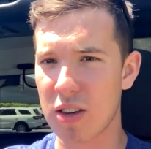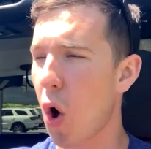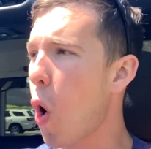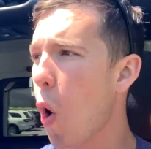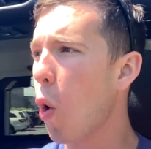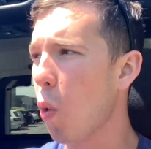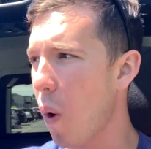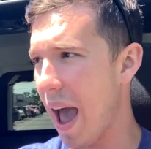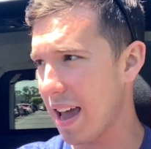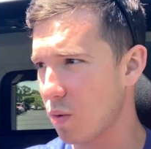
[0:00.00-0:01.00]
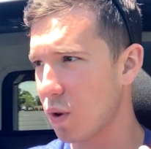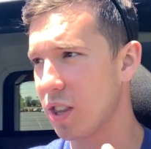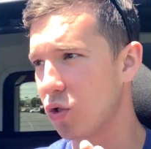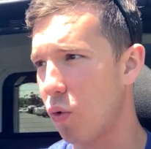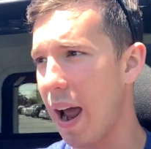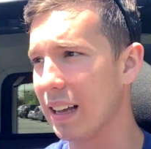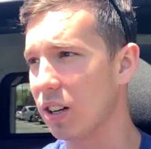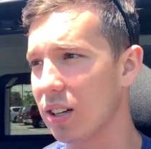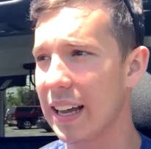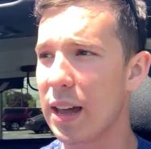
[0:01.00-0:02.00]
the whole way with this
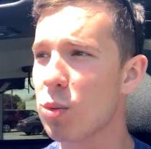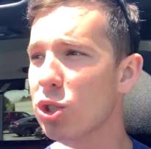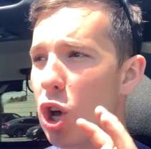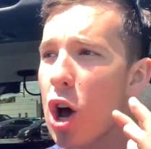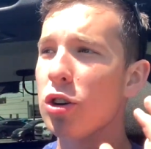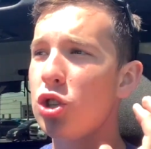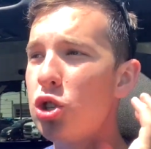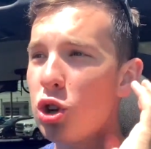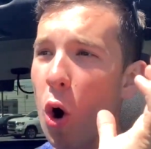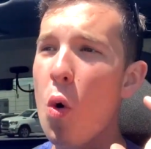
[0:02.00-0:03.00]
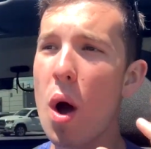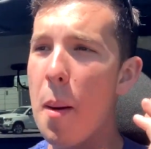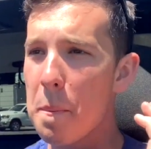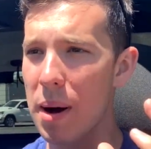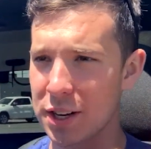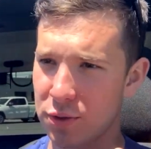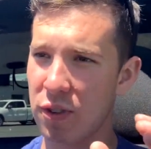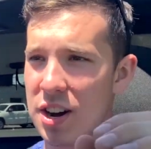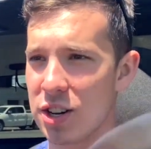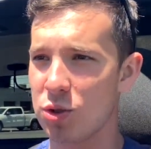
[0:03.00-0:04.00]
Wrangler. Like it was so much
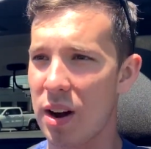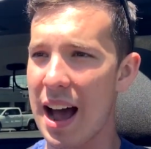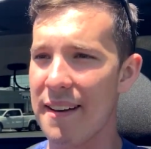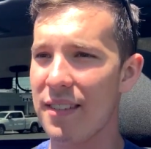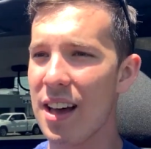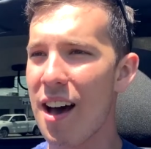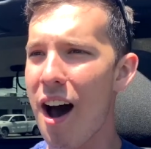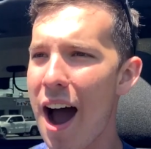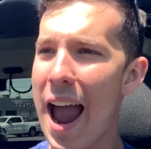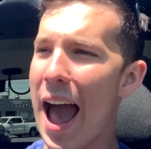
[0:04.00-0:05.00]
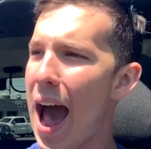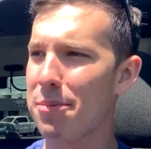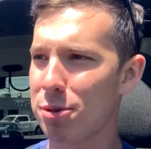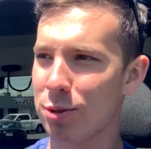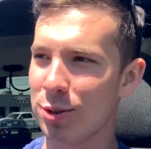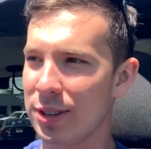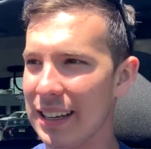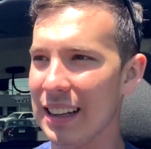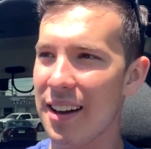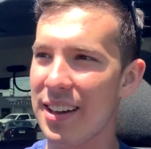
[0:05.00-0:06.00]
fun to drive. I
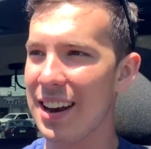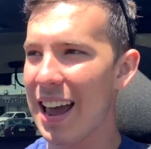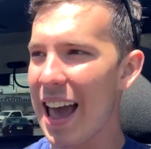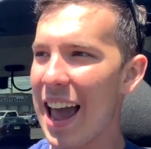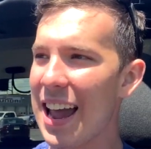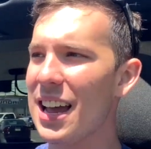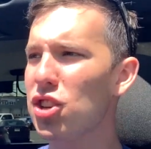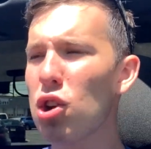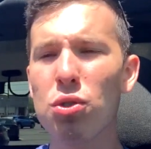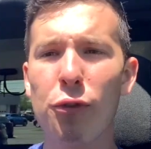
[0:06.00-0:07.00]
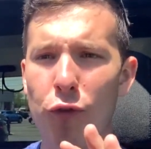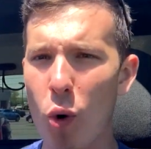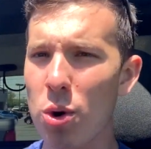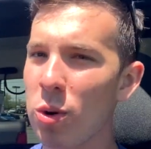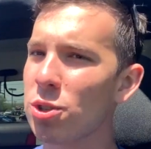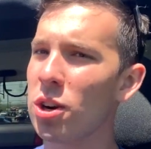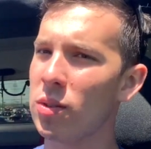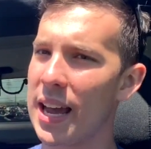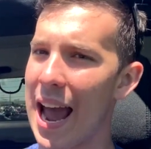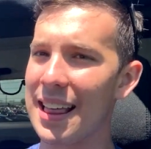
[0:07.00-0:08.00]
absolutely love it. And you know, the four doors are
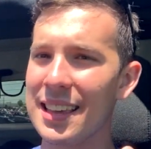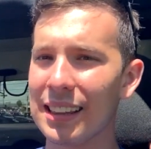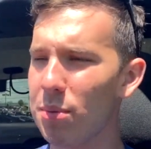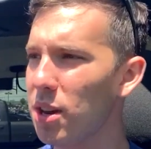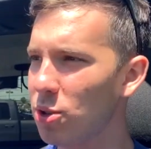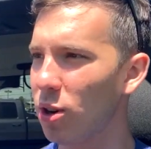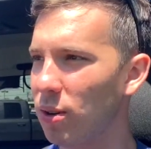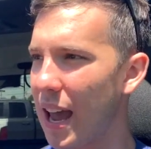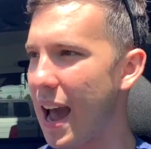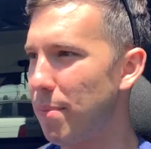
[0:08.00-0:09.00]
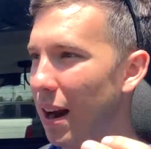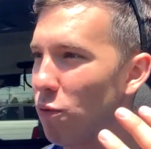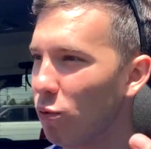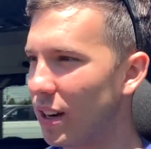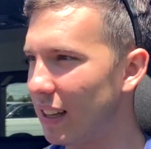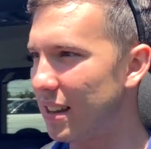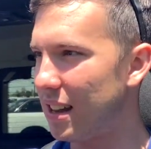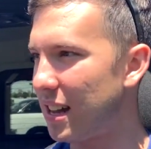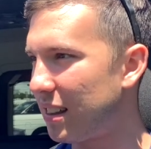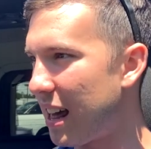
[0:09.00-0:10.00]
okay. The unlimiteds are okay, but I really
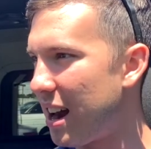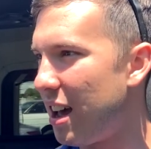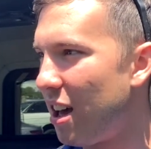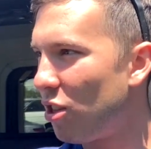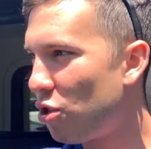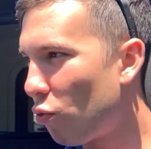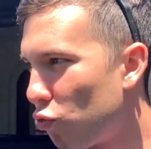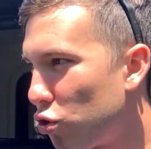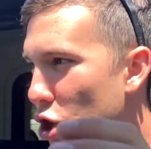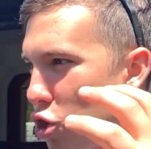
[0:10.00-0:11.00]
think that the, the